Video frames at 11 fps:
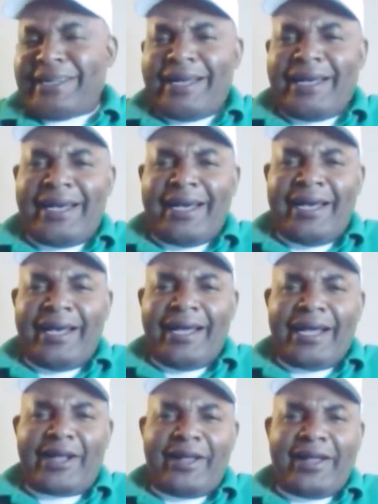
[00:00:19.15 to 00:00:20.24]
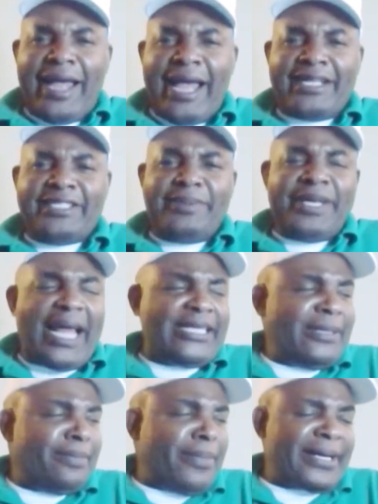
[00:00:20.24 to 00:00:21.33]

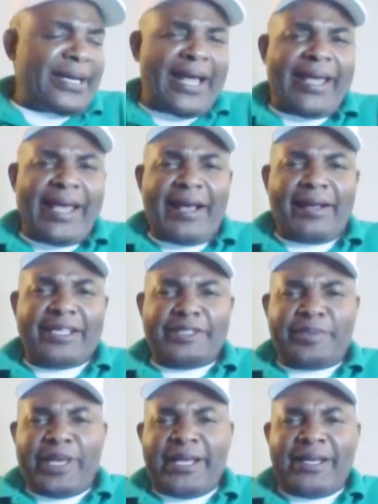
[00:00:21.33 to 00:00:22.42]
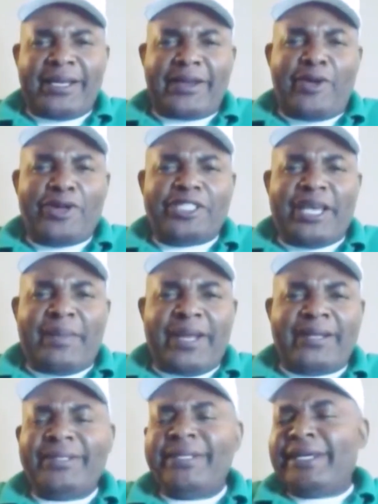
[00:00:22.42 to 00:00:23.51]
LTBLIGHT team partner here speaking,
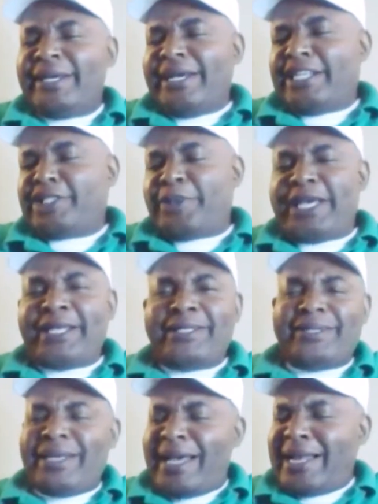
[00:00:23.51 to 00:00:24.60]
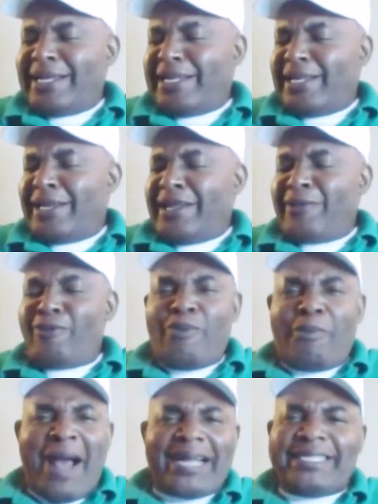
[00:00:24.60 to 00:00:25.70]
COACHEMEN speaking, and the
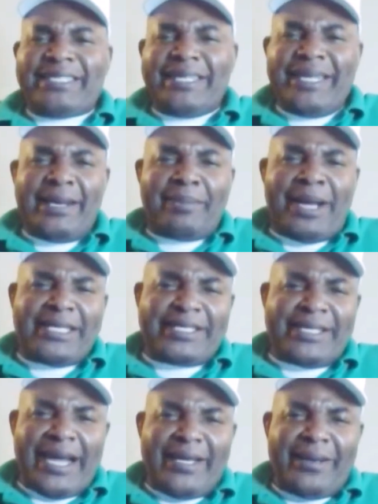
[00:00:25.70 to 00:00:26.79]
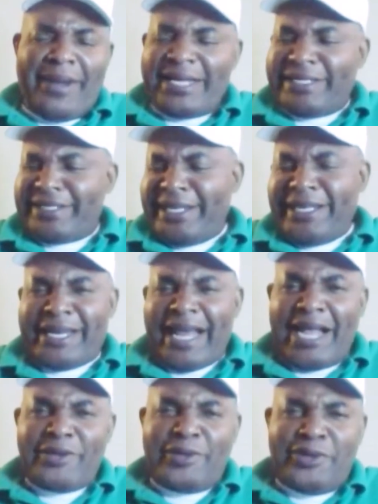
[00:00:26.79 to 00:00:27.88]
Maat is leading majestically. Maat is leading.
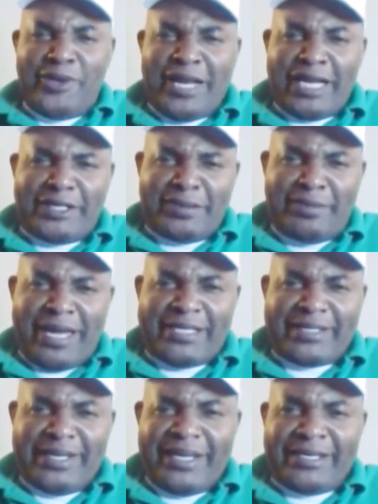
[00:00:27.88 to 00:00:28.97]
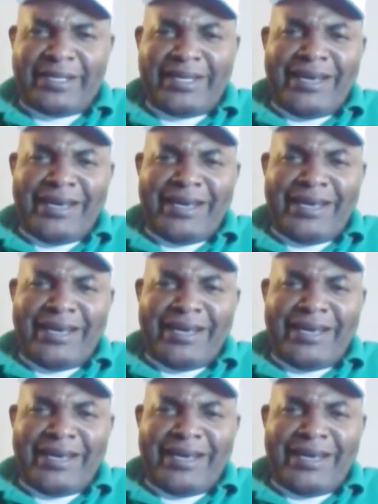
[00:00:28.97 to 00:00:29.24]
How do you know that Maat is leading?